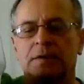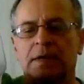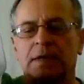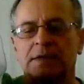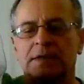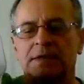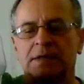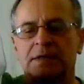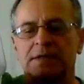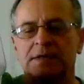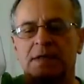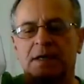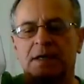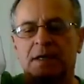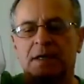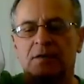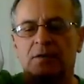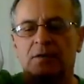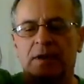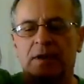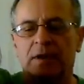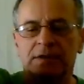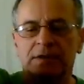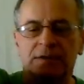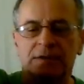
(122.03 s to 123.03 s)
as I said, it
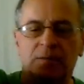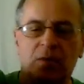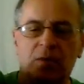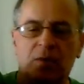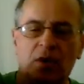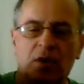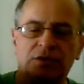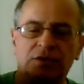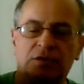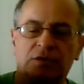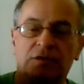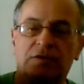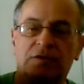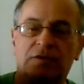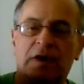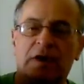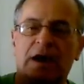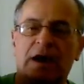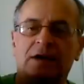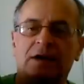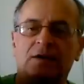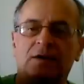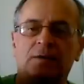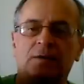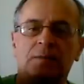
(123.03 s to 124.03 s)
creates a partial
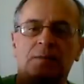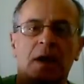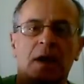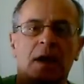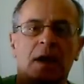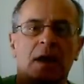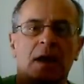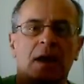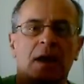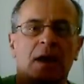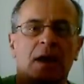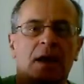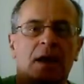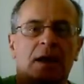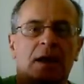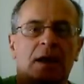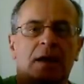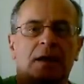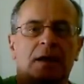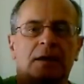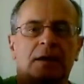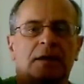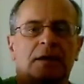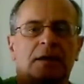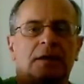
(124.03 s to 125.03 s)

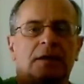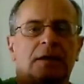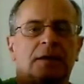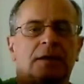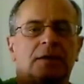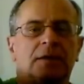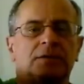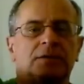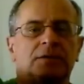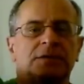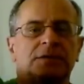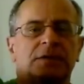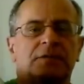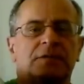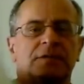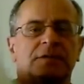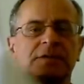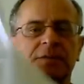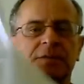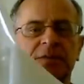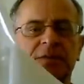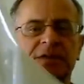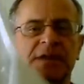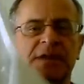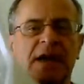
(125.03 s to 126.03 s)
vacuum. There's even
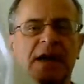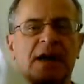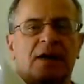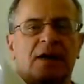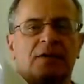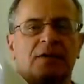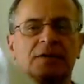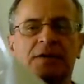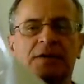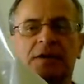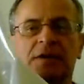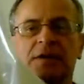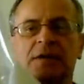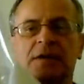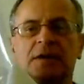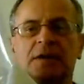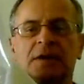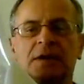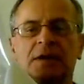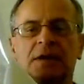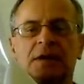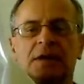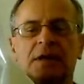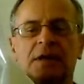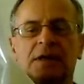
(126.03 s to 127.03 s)
some
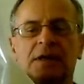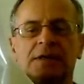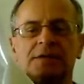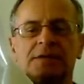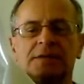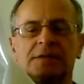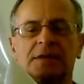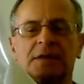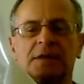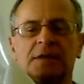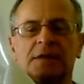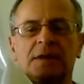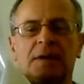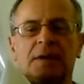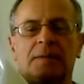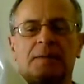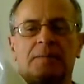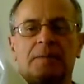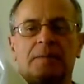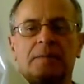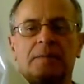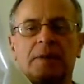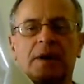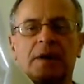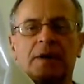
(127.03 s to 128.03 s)
sound as the uh,
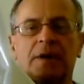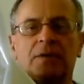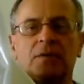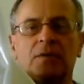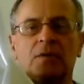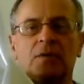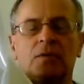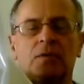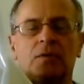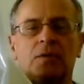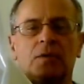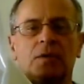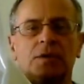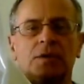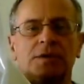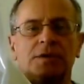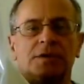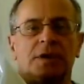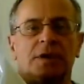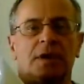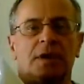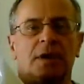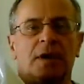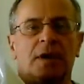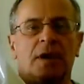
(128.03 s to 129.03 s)
bottle
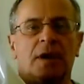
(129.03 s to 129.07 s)
cools.